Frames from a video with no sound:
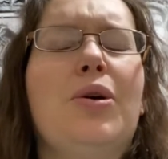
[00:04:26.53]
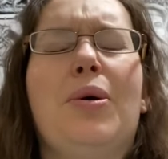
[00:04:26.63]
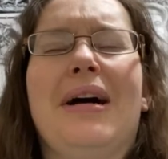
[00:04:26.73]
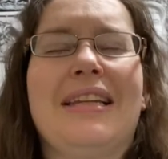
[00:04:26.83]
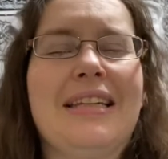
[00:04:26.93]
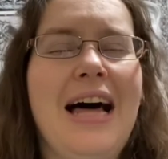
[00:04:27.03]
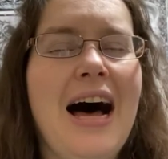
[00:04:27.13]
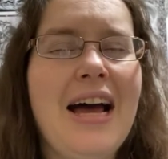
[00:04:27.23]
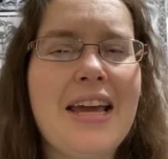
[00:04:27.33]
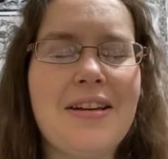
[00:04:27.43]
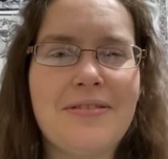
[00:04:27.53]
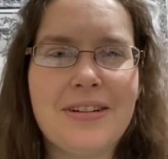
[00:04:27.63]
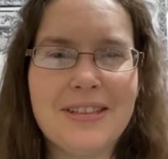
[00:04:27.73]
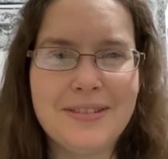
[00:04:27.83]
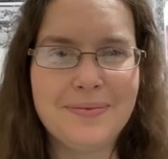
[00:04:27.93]
alive,
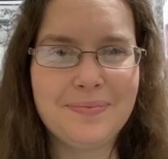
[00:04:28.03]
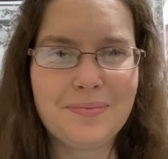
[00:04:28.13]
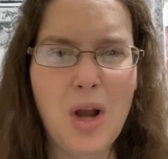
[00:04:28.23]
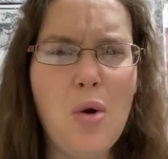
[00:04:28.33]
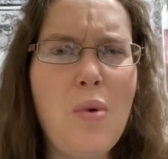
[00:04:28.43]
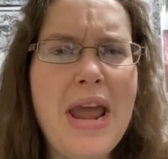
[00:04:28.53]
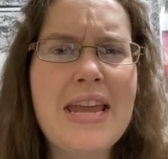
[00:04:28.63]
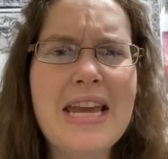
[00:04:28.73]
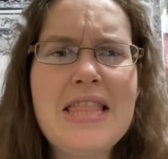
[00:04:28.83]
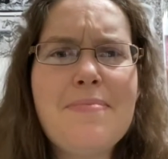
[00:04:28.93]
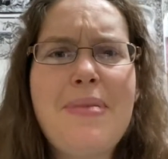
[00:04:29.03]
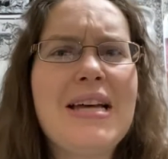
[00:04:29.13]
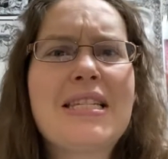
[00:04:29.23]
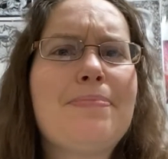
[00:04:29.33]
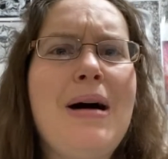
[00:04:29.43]
awake in the
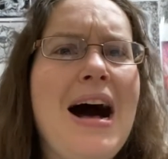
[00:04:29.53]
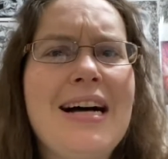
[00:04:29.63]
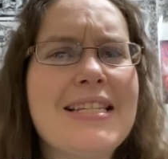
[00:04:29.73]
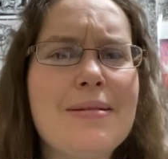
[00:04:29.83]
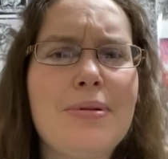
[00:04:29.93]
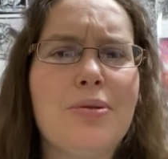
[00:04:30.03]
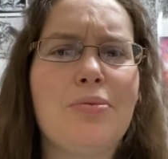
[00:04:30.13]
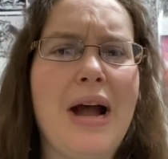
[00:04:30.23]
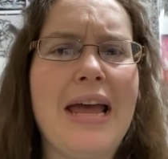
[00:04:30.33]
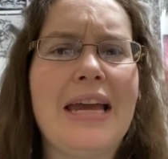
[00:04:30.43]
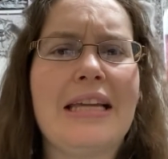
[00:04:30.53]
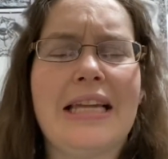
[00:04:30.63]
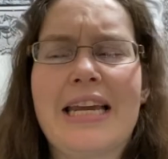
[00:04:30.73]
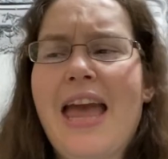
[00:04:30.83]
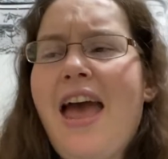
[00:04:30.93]
best possible way,
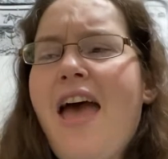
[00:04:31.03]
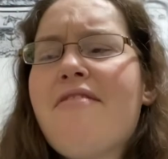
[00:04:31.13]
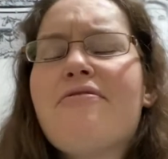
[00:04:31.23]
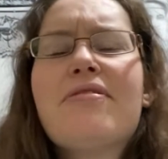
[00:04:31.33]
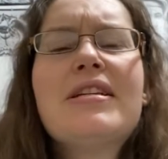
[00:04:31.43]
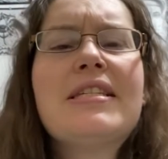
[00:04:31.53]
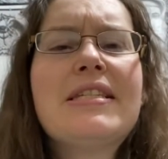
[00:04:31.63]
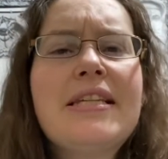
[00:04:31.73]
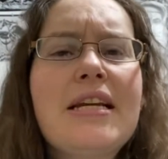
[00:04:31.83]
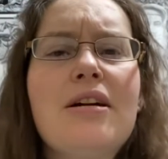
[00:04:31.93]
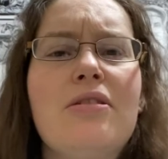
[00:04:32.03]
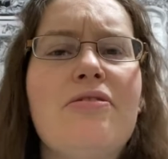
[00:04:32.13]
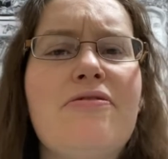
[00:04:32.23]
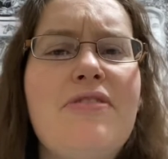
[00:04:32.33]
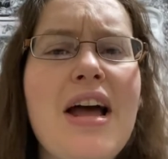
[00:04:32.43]
like every single
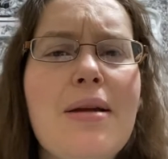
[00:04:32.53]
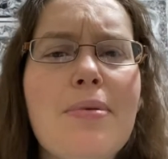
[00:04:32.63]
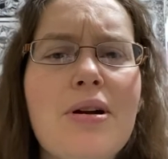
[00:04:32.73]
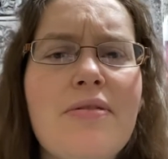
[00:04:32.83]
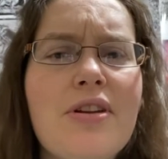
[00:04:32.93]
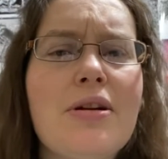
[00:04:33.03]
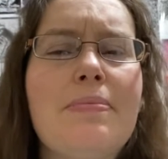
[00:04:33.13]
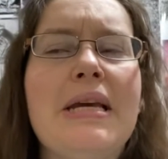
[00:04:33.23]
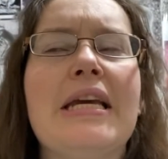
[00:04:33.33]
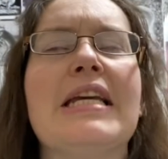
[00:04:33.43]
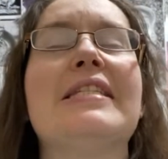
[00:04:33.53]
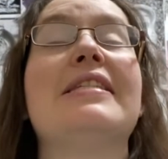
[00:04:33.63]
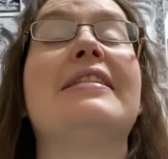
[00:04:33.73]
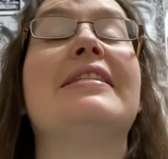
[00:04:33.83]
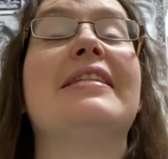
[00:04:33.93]
fiber of your being is
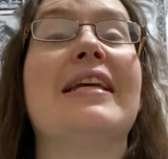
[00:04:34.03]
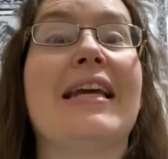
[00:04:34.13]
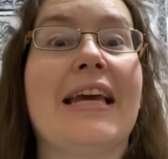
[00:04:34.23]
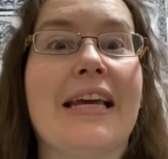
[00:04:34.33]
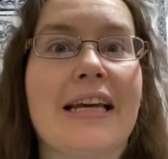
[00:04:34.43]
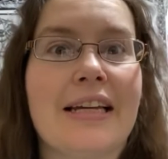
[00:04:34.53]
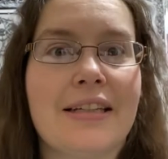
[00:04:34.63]
singing.